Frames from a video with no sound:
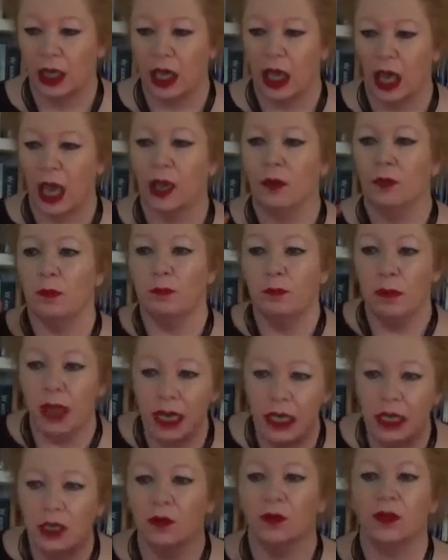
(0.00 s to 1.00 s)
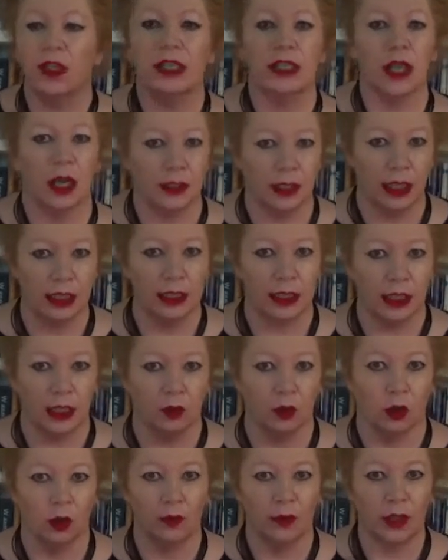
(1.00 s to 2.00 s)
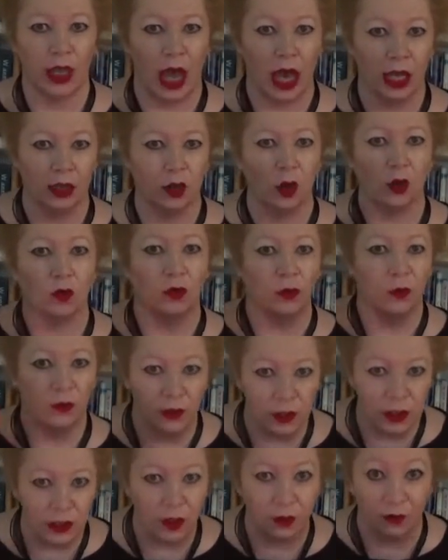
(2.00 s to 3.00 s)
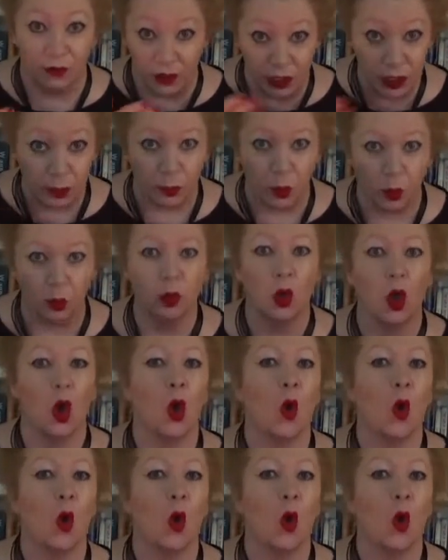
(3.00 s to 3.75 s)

and many of these identity groups are not visible